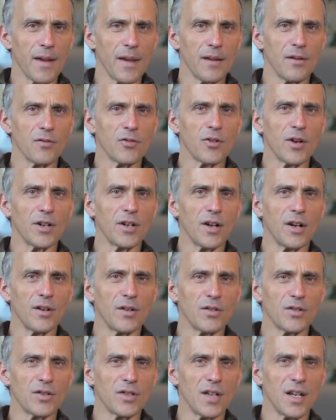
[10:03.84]
and trying to
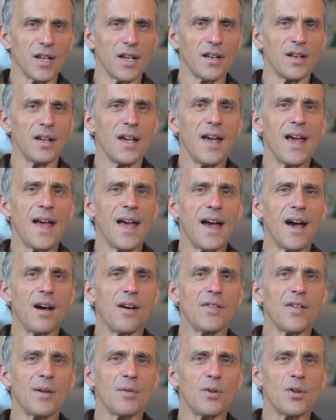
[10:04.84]
understand
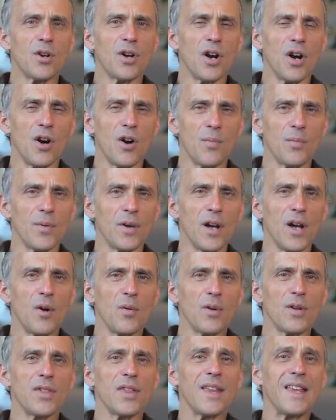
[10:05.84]
how they will cope
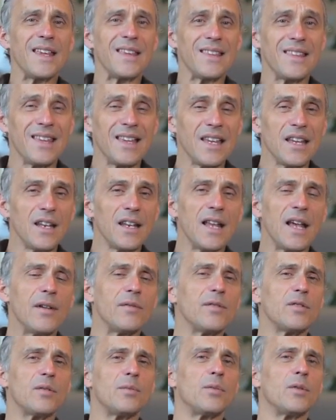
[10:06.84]
with the
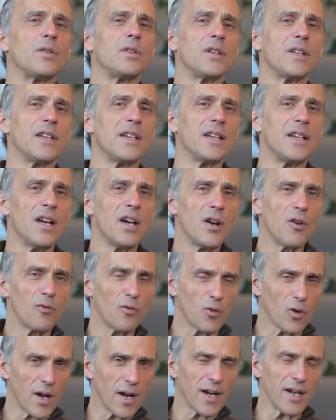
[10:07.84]
inevitably
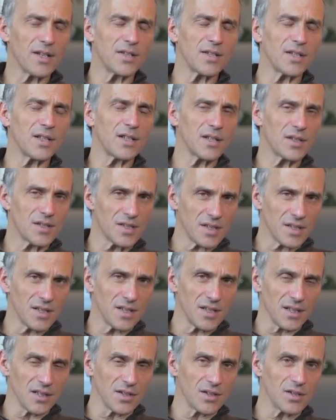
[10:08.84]
rising
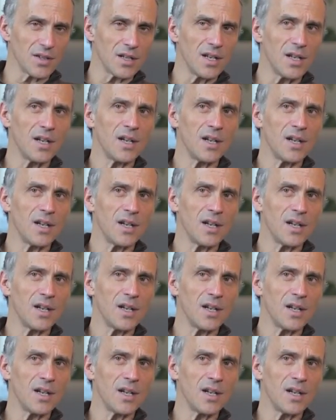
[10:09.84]
seas.